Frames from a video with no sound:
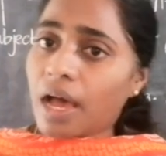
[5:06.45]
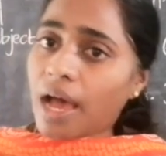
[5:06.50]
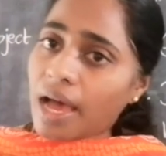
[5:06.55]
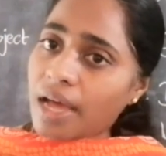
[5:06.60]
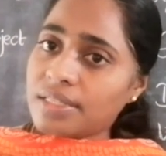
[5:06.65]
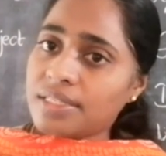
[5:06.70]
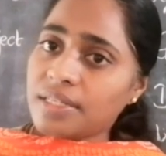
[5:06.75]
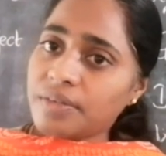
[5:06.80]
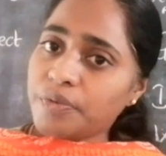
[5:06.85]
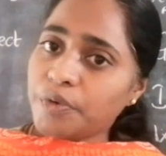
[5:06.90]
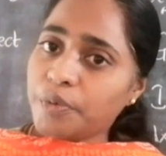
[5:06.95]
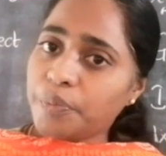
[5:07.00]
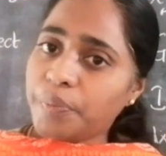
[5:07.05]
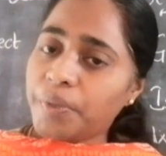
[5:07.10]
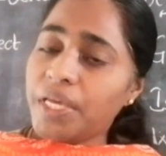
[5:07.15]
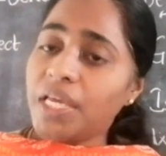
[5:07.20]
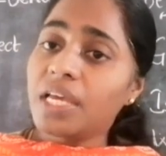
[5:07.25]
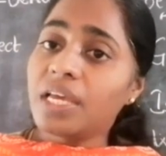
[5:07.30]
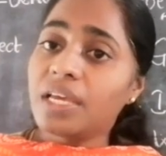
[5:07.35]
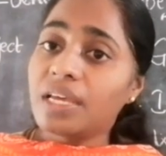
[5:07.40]
Answer would
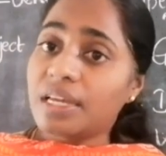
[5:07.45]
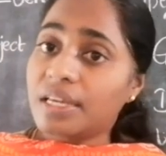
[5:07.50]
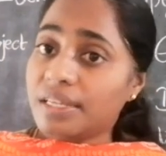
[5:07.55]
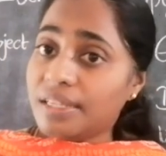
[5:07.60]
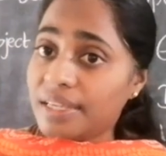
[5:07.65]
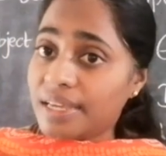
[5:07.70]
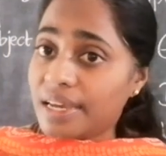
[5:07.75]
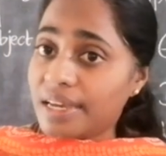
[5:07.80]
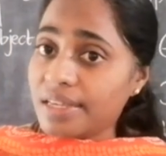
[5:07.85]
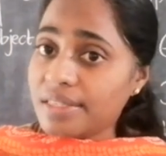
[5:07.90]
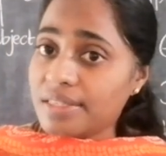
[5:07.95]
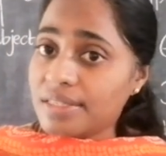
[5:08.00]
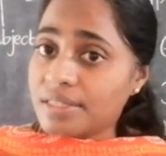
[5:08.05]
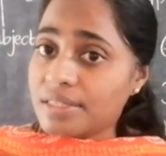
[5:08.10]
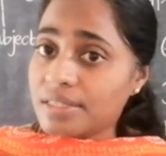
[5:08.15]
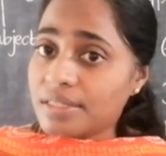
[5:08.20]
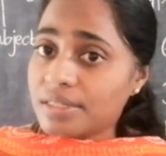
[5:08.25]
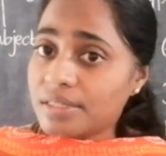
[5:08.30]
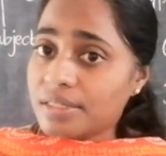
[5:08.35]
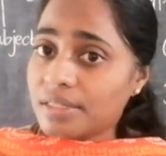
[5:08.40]
be
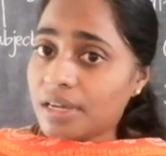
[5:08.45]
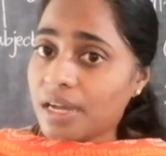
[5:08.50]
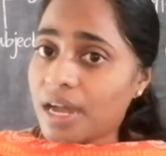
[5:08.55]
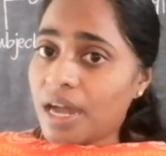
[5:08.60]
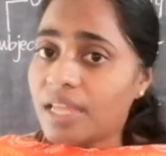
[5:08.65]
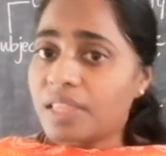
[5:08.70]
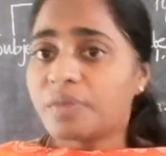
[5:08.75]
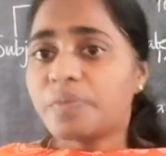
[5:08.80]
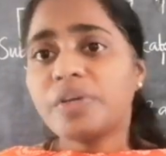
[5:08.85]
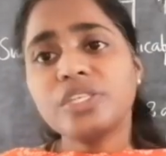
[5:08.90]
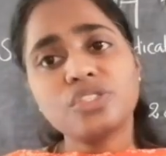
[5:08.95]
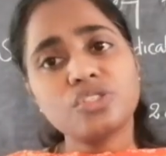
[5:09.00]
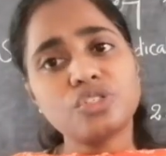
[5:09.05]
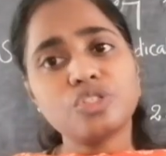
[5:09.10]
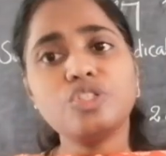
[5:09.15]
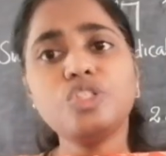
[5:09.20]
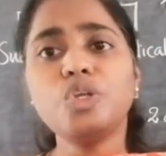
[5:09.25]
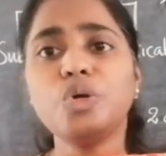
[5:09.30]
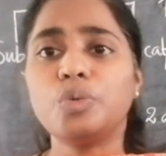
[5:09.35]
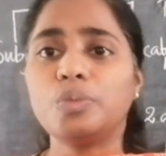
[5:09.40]
yes,
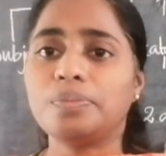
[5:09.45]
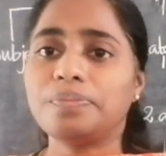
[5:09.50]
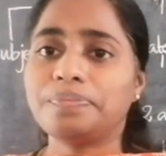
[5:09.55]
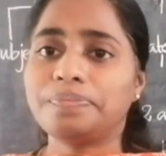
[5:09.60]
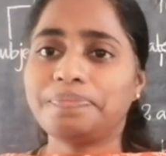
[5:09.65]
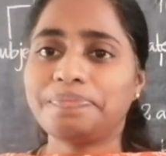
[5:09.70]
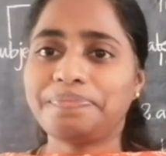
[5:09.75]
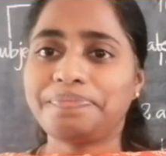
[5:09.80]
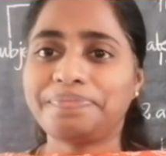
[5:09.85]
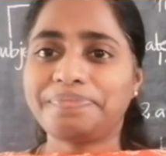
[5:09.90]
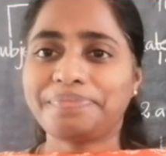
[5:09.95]
otherwise no.